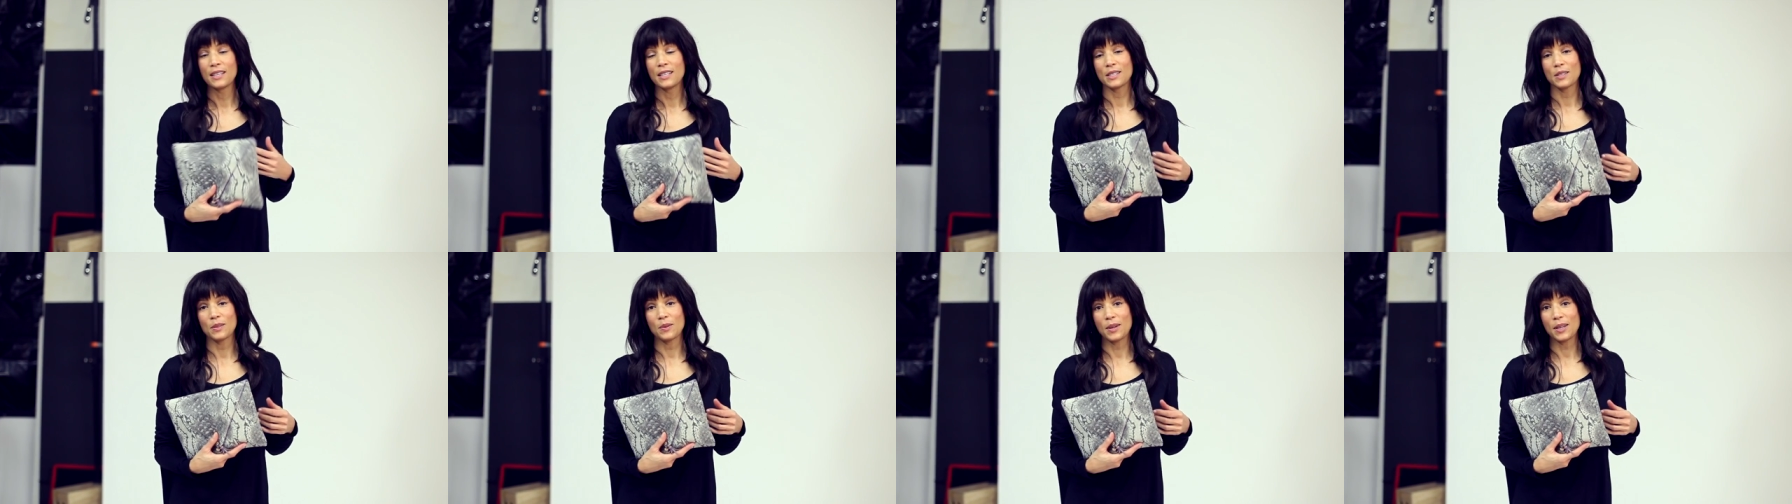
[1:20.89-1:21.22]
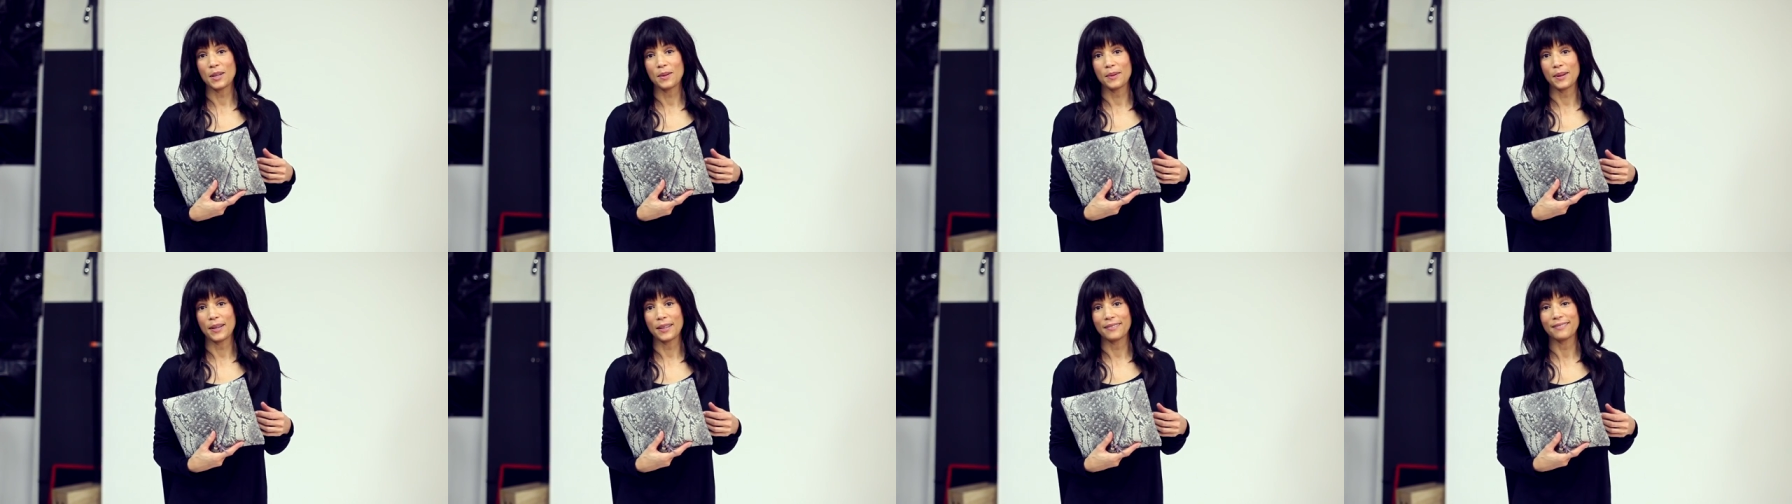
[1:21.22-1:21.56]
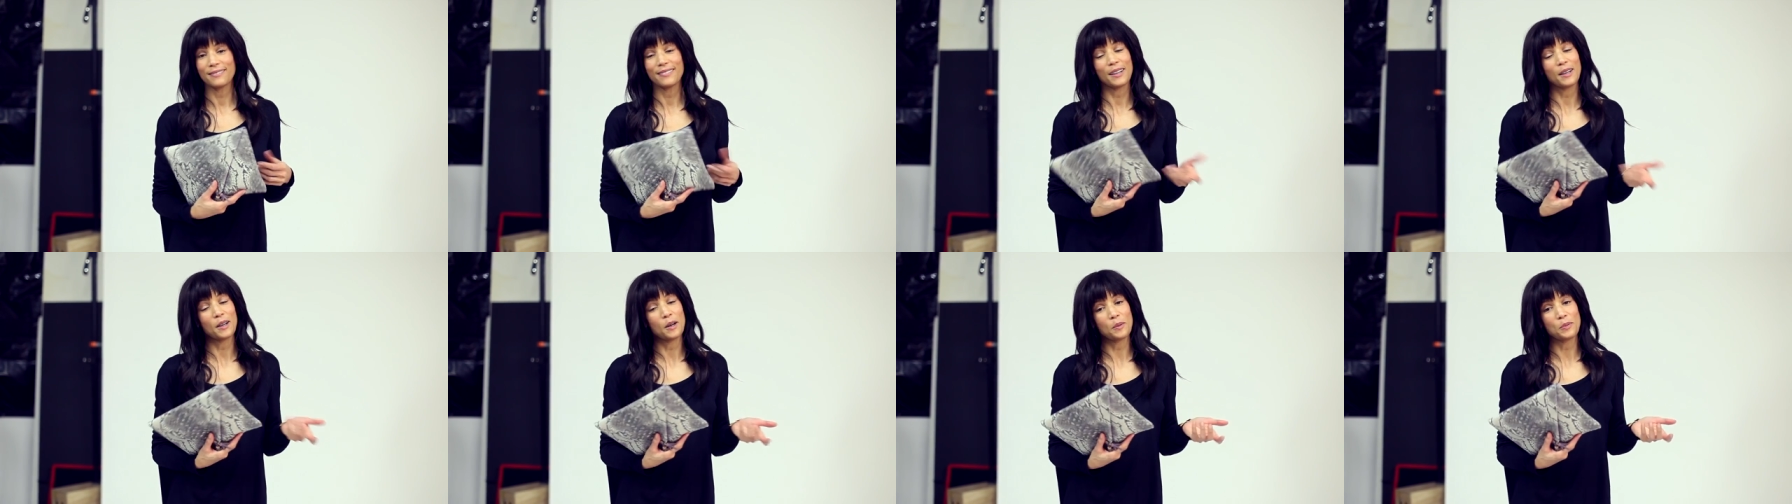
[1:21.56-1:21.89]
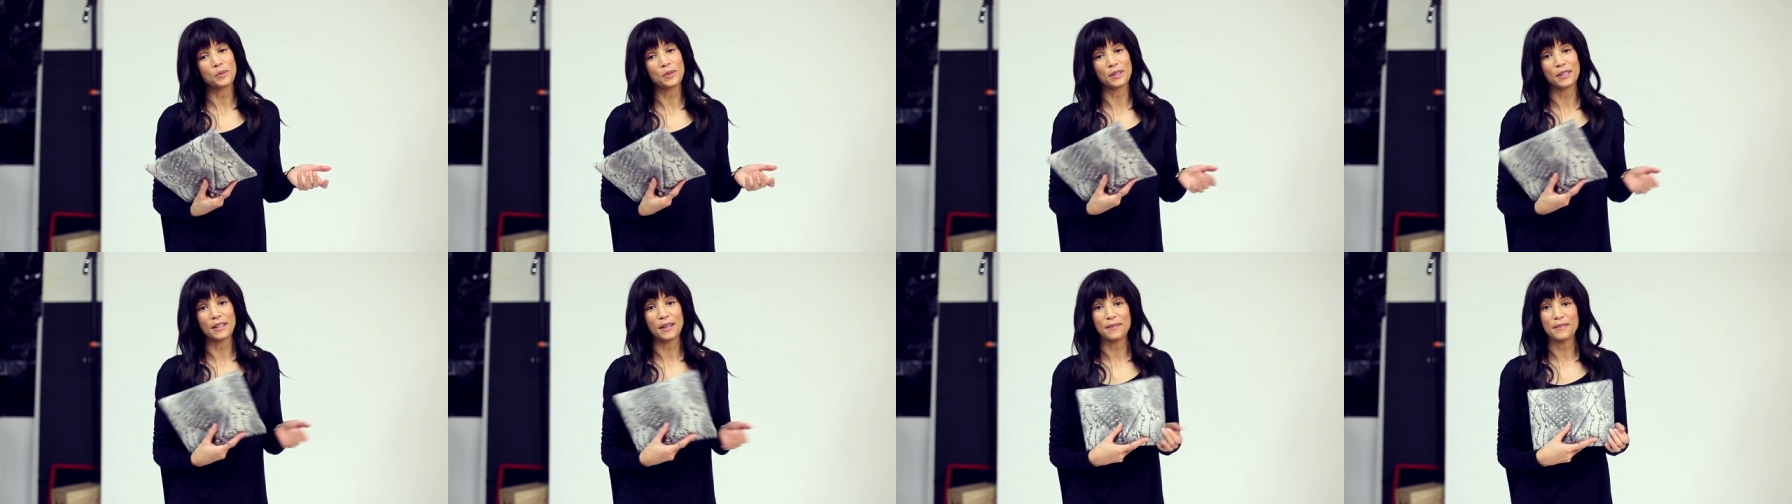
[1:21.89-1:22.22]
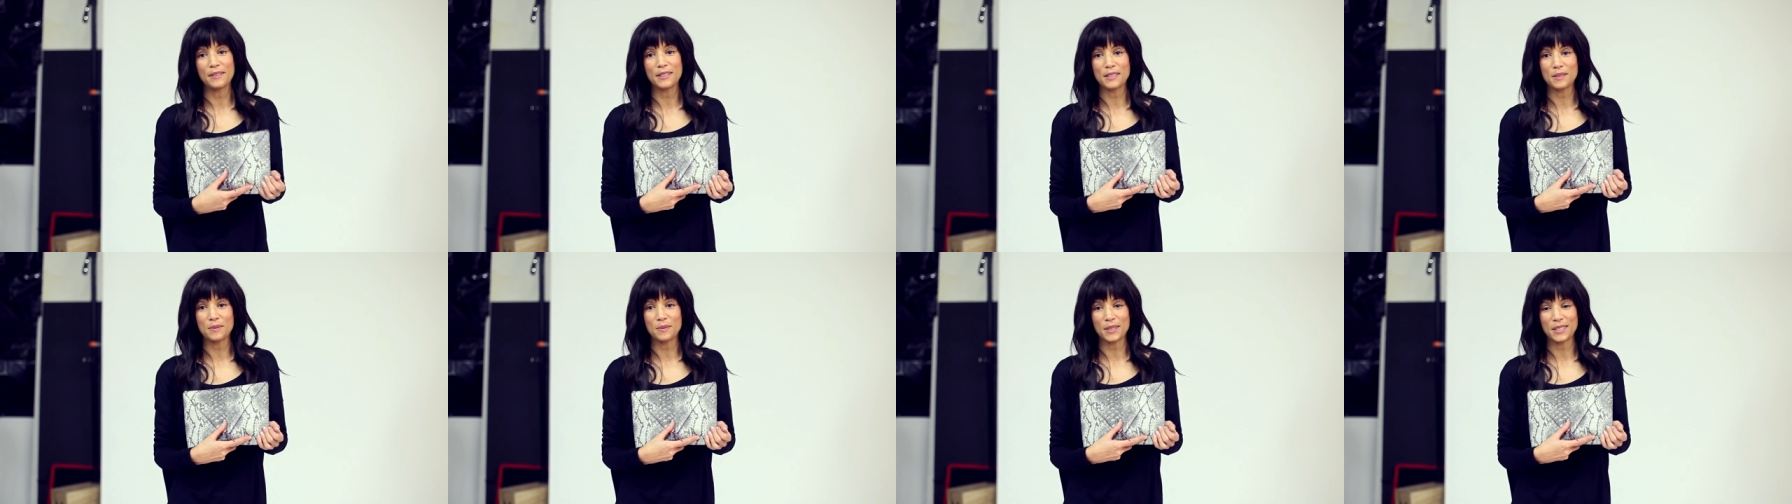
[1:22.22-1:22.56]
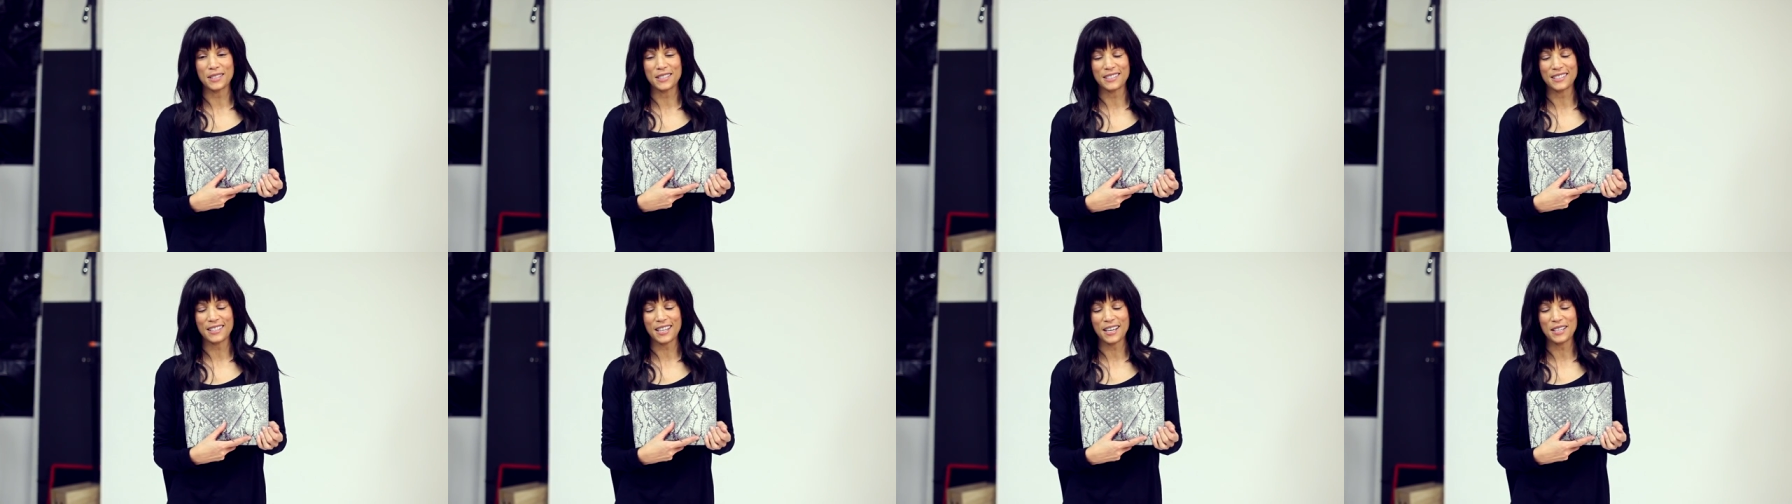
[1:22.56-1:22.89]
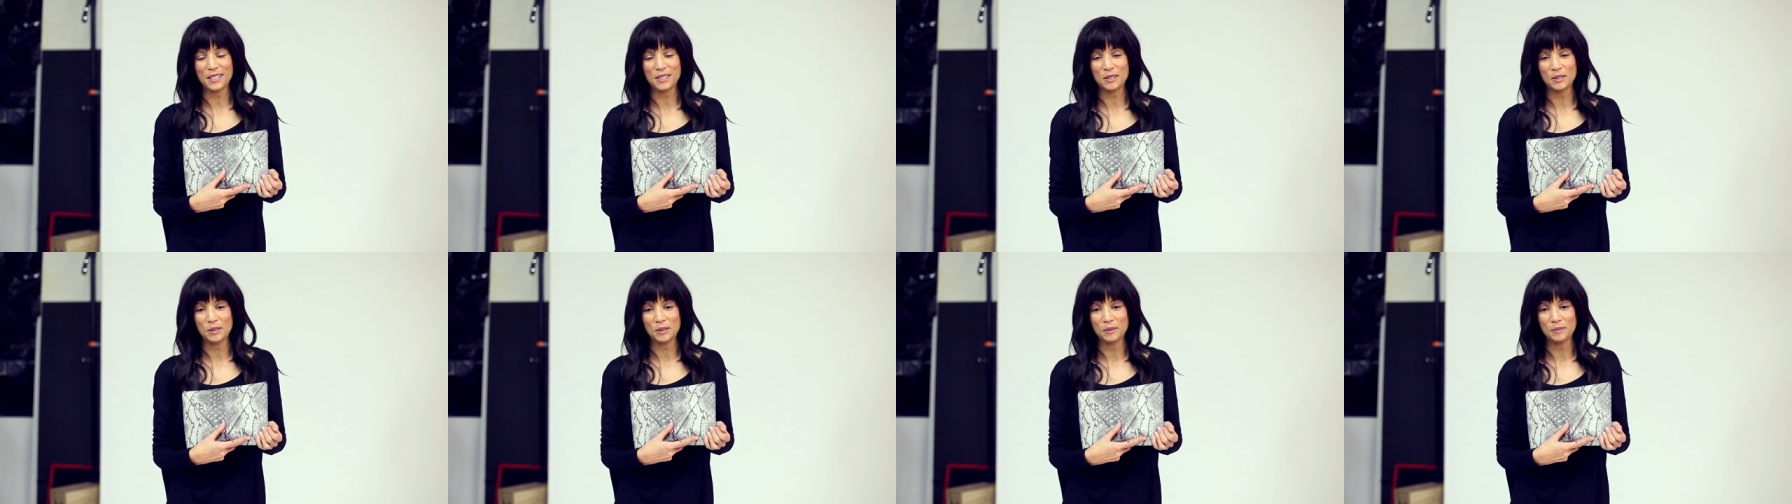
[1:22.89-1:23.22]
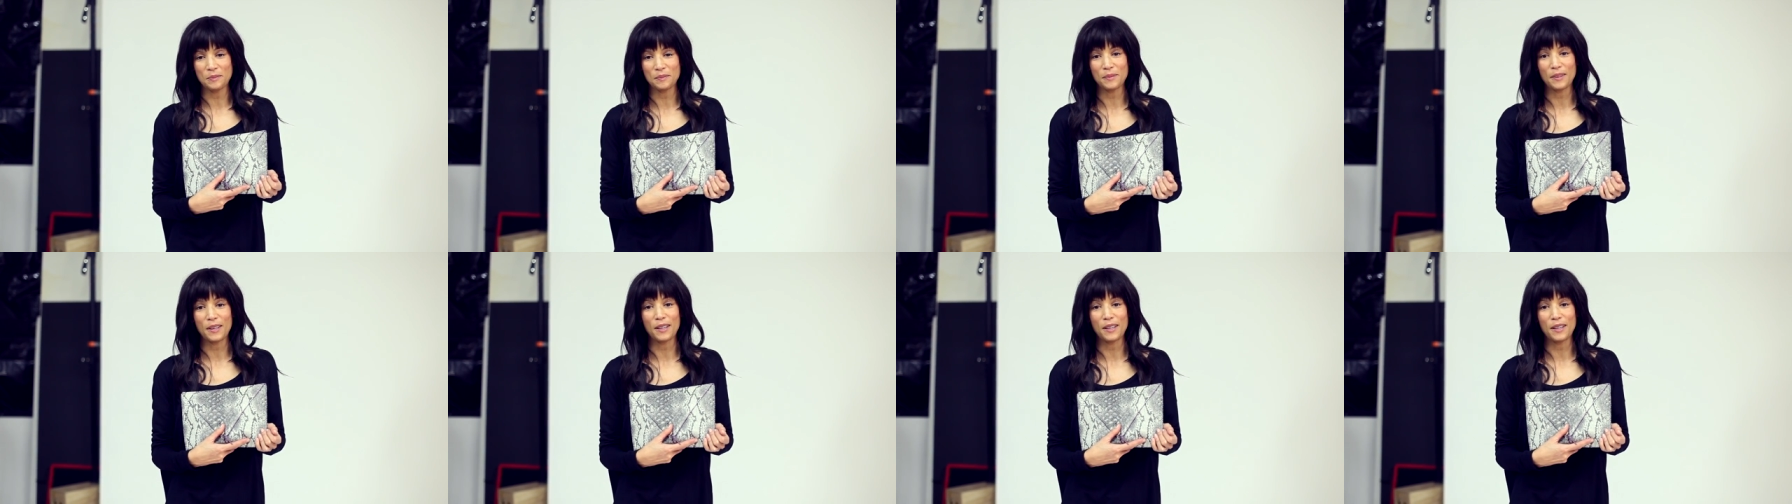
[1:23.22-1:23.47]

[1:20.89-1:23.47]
So anyway, I hope you'll love it as much as I do,